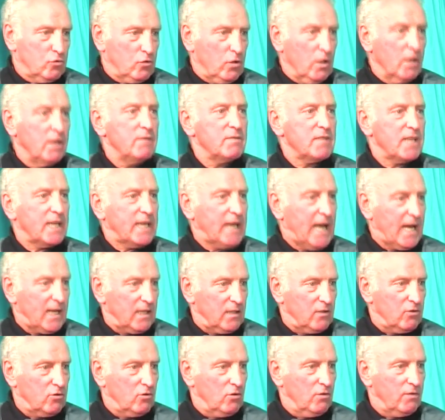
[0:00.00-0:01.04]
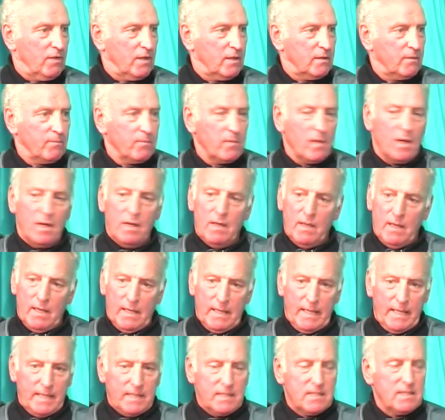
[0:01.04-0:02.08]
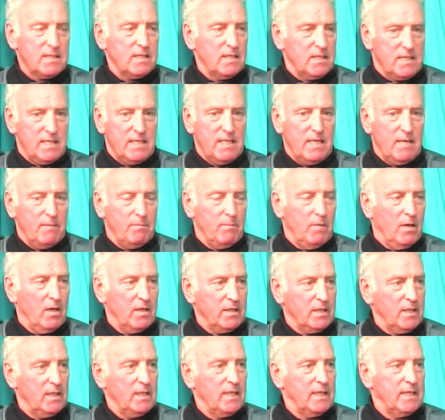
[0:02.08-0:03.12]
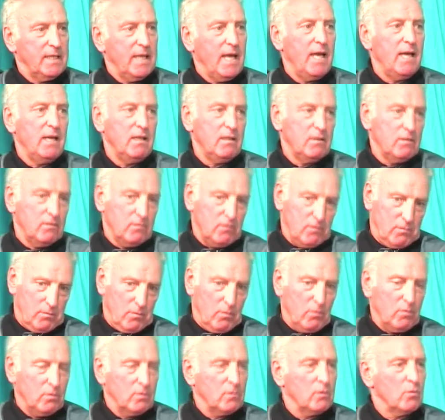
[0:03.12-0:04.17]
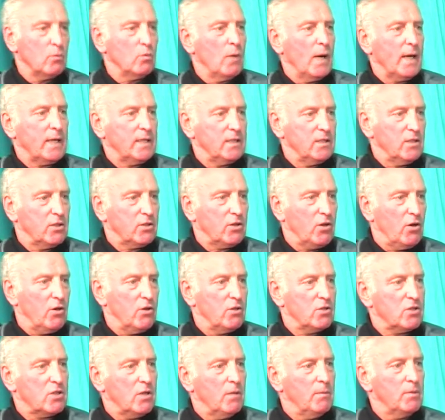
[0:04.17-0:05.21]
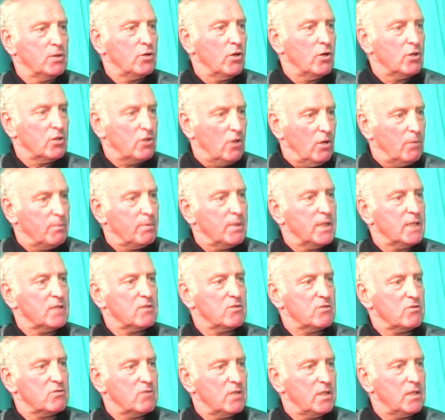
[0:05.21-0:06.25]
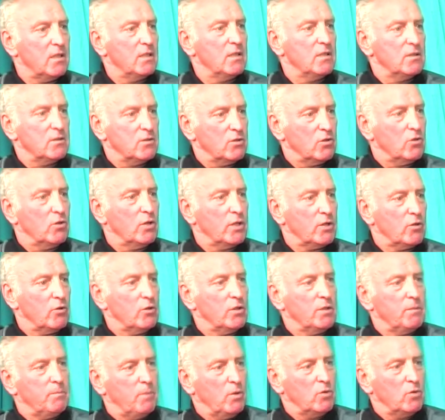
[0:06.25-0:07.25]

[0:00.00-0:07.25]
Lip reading: He was a cattle drover, and I can still see that man till the day, whacking the cows coming down Corporation Street to go down.